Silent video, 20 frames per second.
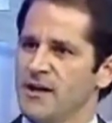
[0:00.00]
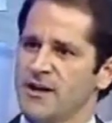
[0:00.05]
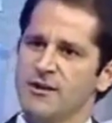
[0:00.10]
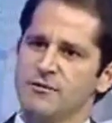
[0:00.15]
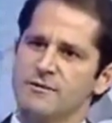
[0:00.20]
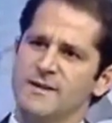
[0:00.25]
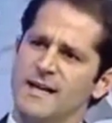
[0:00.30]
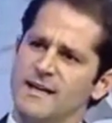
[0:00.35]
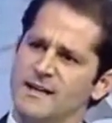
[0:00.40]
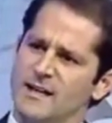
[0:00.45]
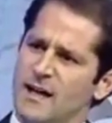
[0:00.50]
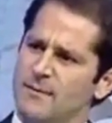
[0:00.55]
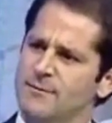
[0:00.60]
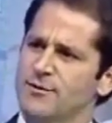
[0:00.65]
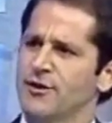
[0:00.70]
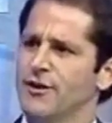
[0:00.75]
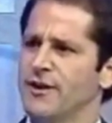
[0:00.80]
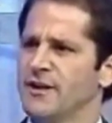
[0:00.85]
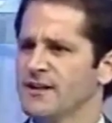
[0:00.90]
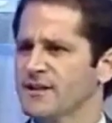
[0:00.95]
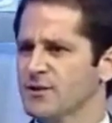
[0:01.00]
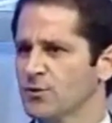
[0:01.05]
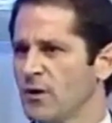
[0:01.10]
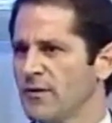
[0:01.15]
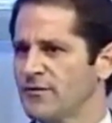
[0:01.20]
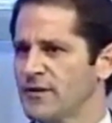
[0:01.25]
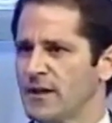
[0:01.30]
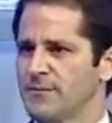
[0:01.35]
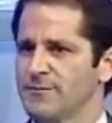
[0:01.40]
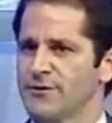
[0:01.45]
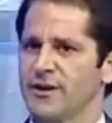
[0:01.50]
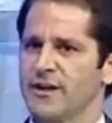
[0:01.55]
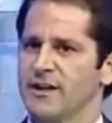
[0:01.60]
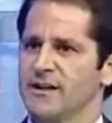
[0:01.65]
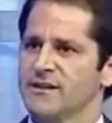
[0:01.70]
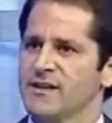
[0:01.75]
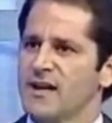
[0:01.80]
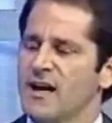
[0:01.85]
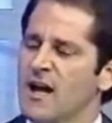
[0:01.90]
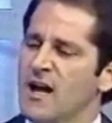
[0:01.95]
You know, 10 times earnings, 12 times
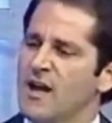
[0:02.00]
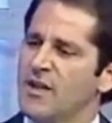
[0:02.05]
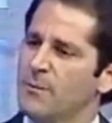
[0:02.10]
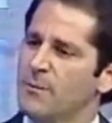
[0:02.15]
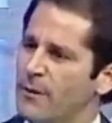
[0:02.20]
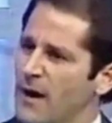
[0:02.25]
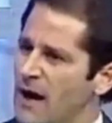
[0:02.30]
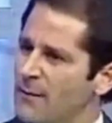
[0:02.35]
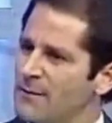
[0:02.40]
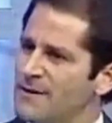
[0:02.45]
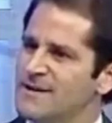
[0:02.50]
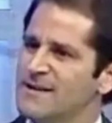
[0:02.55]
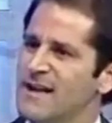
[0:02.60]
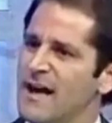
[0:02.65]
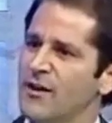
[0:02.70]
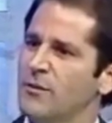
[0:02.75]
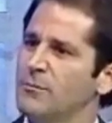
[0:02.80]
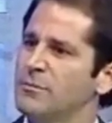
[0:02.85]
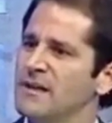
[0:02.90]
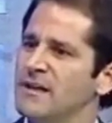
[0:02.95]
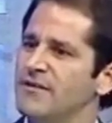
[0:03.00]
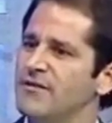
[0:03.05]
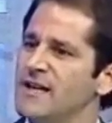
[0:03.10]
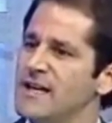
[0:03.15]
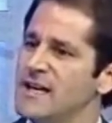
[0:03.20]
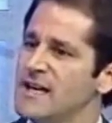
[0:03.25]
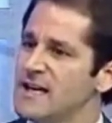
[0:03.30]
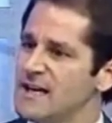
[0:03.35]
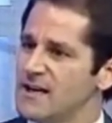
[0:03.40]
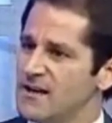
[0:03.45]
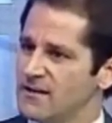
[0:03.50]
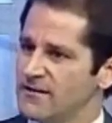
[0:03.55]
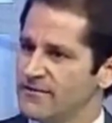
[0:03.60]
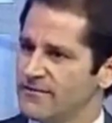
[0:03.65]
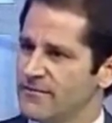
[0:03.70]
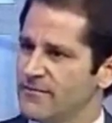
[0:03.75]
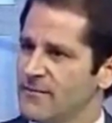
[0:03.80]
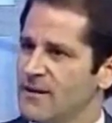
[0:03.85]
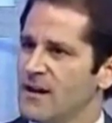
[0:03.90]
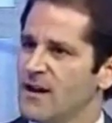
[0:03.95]
earnings. The problem is I don't believe the E.
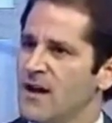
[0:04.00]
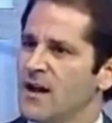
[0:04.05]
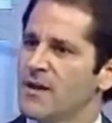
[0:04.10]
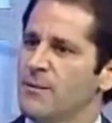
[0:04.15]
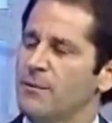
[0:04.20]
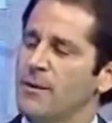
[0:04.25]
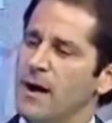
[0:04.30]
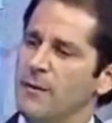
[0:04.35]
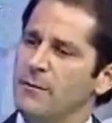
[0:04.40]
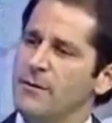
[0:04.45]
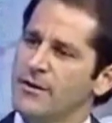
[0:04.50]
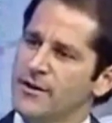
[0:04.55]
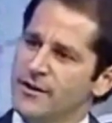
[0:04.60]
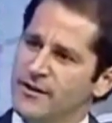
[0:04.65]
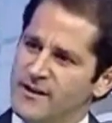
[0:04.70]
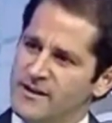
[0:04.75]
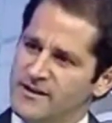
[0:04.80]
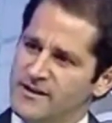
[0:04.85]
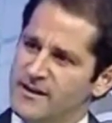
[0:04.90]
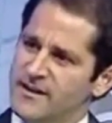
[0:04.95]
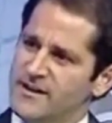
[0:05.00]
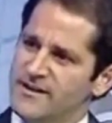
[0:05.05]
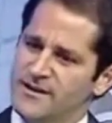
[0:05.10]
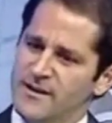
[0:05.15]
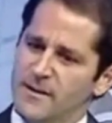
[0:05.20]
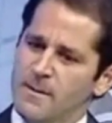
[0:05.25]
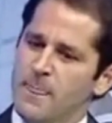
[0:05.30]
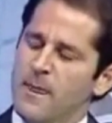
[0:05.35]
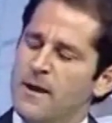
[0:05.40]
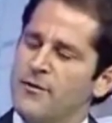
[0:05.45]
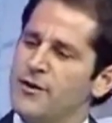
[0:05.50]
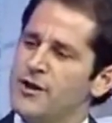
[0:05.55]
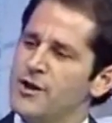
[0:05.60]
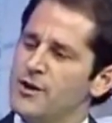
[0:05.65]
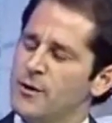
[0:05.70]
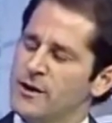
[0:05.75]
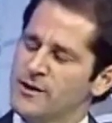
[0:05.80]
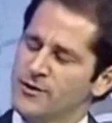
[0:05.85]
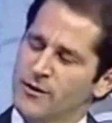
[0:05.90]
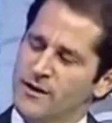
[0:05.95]
The problem with the earnings is the
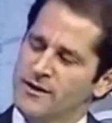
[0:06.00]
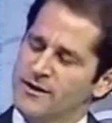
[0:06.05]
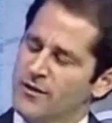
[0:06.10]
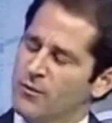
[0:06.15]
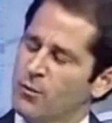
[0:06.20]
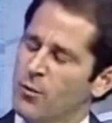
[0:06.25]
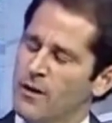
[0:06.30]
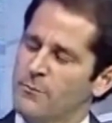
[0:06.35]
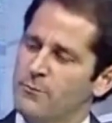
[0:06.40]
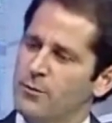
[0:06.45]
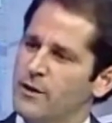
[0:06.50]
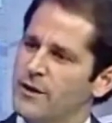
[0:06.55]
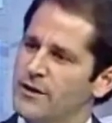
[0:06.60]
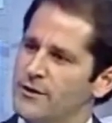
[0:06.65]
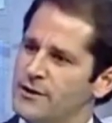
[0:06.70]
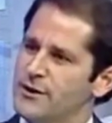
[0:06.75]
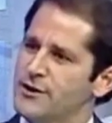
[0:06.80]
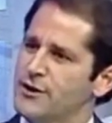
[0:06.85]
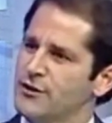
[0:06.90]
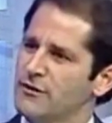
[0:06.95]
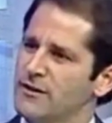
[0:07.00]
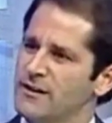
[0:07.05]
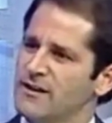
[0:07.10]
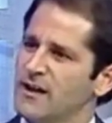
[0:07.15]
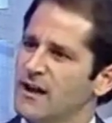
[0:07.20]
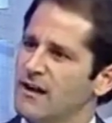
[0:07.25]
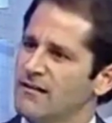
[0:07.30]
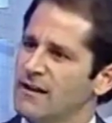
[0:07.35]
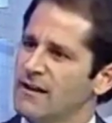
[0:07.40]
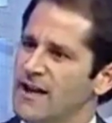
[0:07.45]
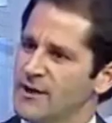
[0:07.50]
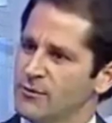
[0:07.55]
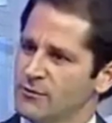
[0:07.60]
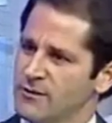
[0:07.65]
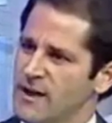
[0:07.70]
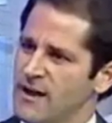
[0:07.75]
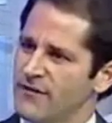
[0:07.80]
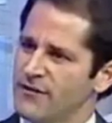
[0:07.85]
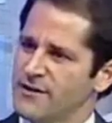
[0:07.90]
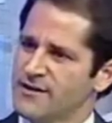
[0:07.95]
U.S. runs a $1.3 trillion annual
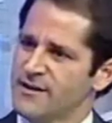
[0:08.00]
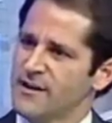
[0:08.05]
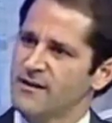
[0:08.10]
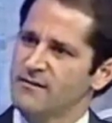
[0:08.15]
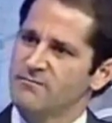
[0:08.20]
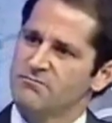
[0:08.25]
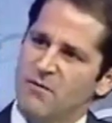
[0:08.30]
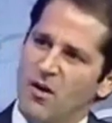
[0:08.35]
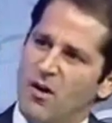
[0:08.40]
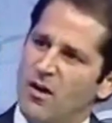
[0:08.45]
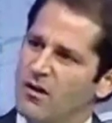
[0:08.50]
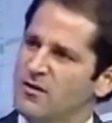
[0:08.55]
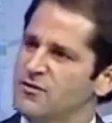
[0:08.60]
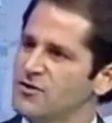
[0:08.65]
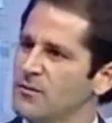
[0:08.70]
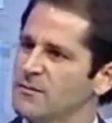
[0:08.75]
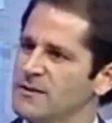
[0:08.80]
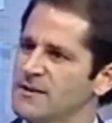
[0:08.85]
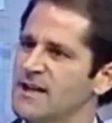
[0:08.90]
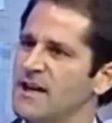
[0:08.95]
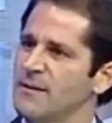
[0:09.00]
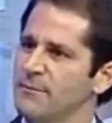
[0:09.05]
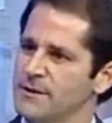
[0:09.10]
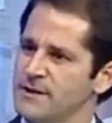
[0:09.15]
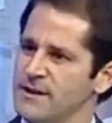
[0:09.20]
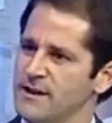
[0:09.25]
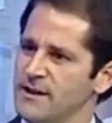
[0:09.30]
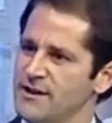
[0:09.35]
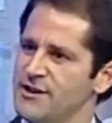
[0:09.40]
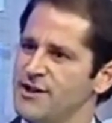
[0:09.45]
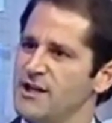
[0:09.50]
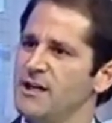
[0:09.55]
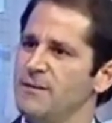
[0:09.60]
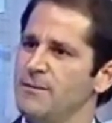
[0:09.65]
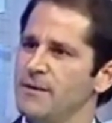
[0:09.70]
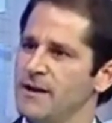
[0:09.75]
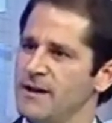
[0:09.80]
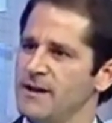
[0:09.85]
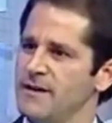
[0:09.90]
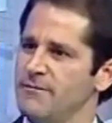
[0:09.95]
deficit. It's almost 10% of
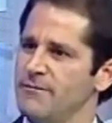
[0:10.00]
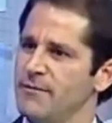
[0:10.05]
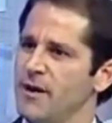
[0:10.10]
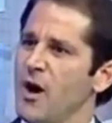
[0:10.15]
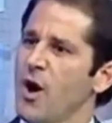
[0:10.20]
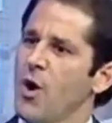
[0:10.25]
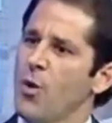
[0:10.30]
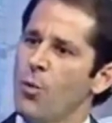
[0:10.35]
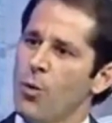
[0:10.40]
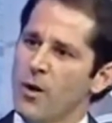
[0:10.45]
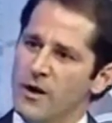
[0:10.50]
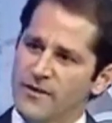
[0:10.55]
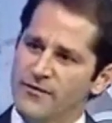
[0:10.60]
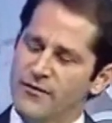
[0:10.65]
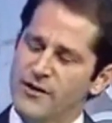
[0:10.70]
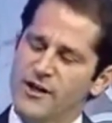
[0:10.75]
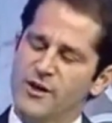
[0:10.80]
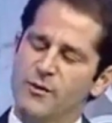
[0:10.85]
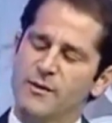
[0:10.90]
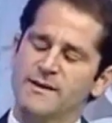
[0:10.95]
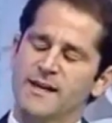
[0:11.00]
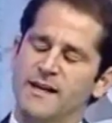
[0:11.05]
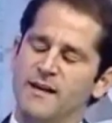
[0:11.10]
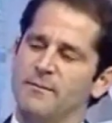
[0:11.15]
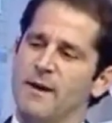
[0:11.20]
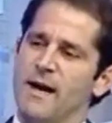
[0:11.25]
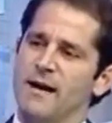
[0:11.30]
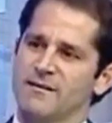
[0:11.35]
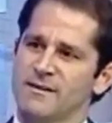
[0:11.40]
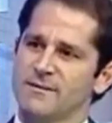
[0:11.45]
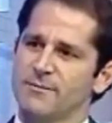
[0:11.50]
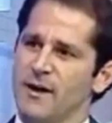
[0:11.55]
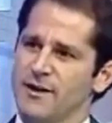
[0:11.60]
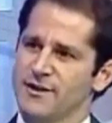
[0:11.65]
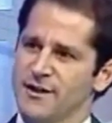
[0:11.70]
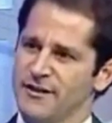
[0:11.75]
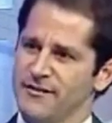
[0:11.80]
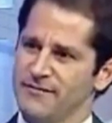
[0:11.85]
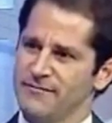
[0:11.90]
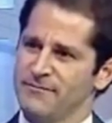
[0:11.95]
GDP. What if the U.S. had a balanced
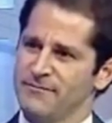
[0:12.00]
budget?